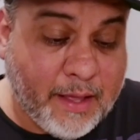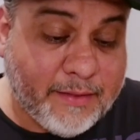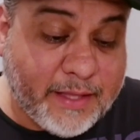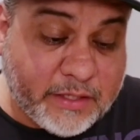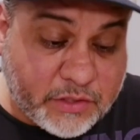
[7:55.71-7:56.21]

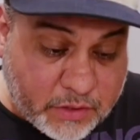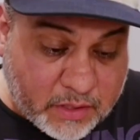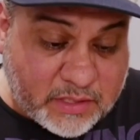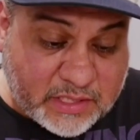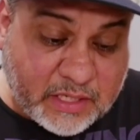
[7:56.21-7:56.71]
They
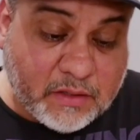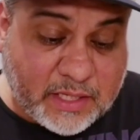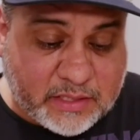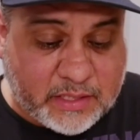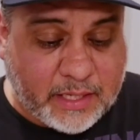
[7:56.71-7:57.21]
stood still
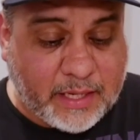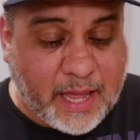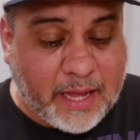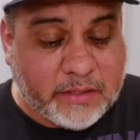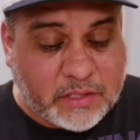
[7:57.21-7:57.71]
listening,
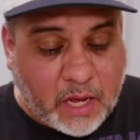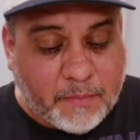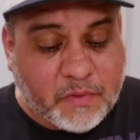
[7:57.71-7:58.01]
and Tom